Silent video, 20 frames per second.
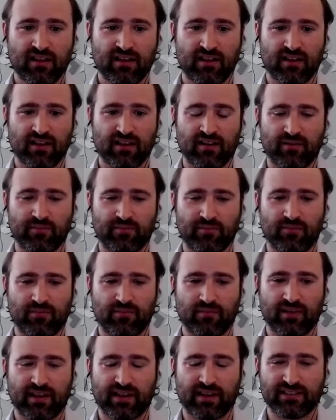
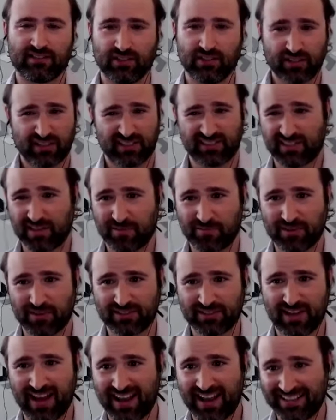and look in
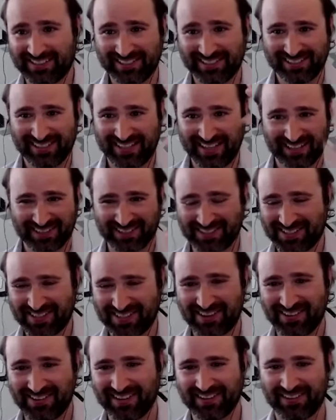someone's eyes,
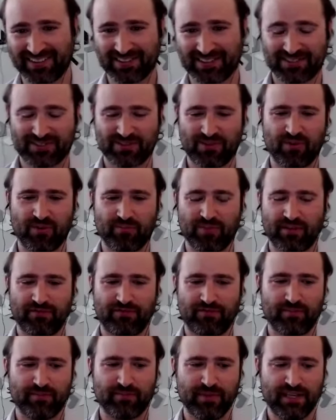staring into your soul. But
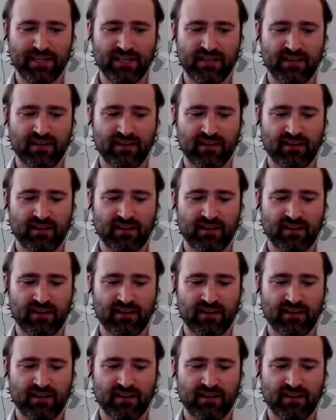for me,